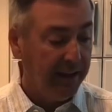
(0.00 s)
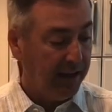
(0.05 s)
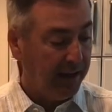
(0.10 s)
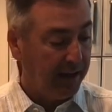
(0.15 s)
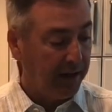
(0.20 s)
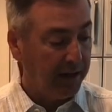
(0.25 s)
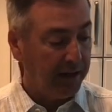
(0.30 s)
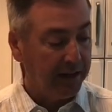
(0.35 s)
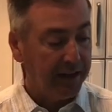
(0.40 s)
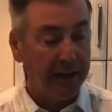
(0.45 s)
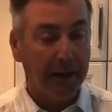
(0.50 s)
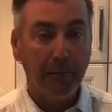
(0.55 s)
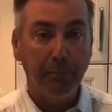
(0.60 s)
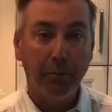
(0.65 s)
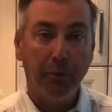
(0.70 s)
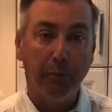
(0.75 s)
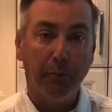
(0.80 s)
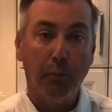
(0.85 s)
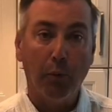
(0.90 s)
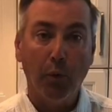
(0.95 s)
and then again
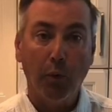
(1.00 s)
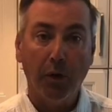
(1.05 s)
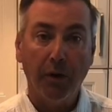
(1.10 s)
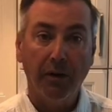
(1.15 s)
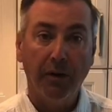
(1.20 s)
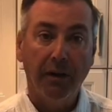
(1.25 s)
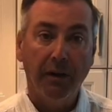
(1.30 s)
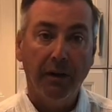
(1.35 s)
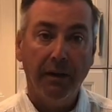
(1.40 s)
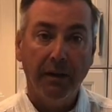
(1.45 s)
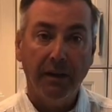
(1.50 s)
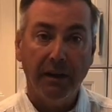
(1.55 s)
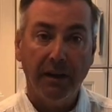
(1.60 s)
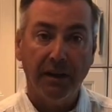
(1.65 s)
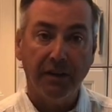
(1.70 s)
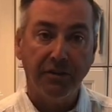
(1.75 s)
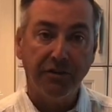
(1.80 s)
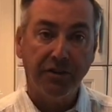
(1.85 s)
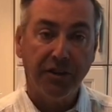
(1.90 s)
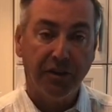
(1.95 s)
put more
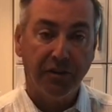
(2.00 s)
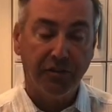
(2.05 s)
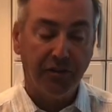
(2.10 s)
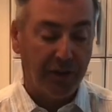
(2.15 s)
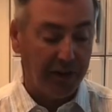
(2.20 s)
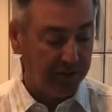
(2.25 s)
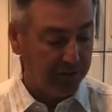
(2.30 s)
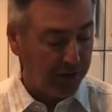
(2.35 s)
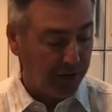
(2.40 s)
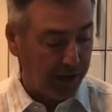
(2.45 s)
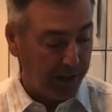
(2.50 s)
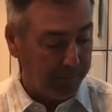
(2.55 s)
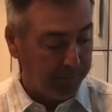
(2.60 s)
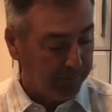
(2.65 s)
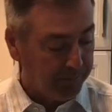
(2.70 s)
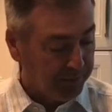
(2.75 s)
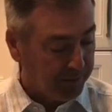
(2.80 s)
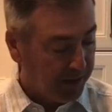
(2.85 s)
chunks on top.